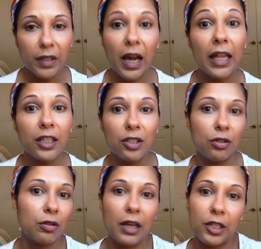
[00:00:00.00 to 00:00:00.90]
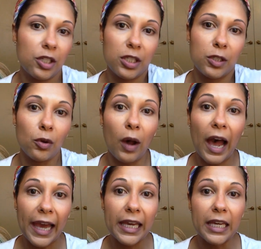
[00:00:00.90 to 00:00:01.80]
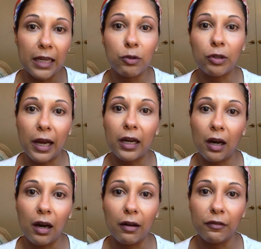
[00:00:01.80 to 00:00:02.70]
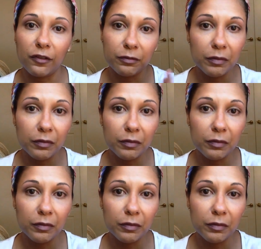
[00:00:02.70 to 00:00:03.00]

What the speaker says: I like to do that just so I can keep track of,